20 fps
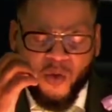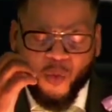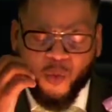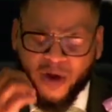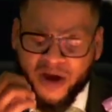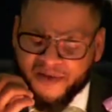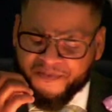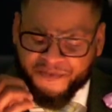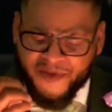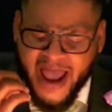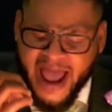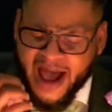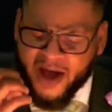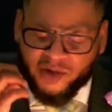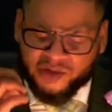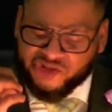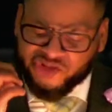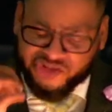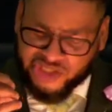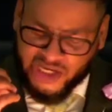with
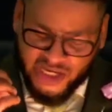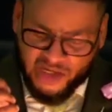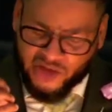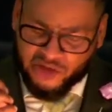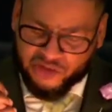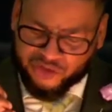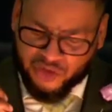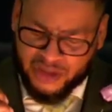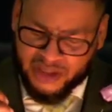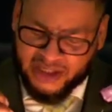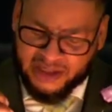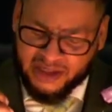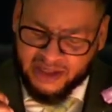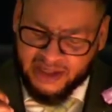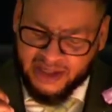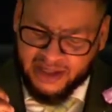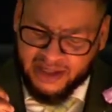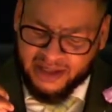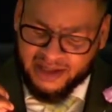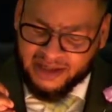our children
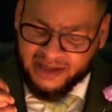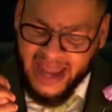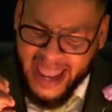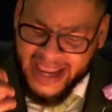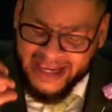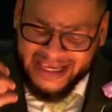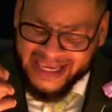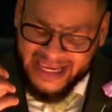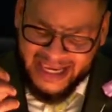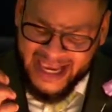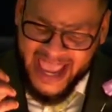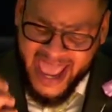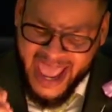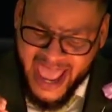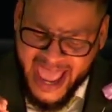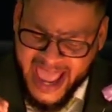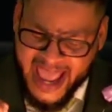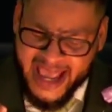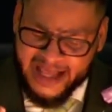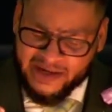like he
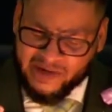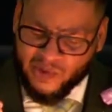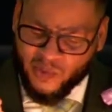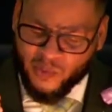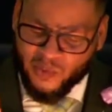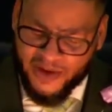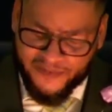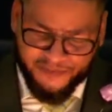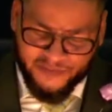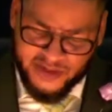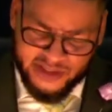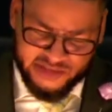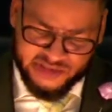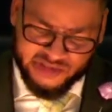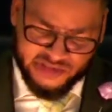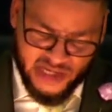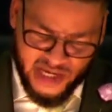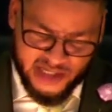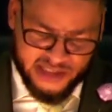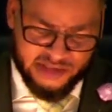had with his
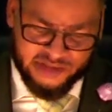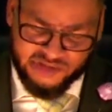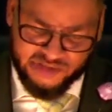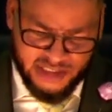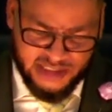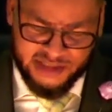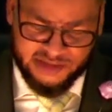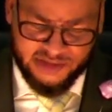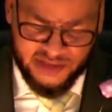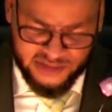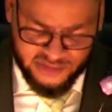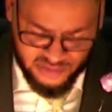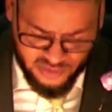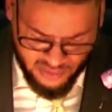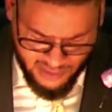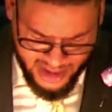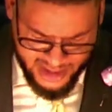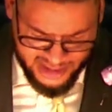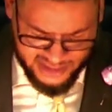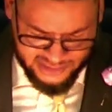son, Jesus
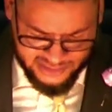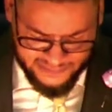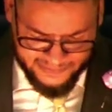Christ.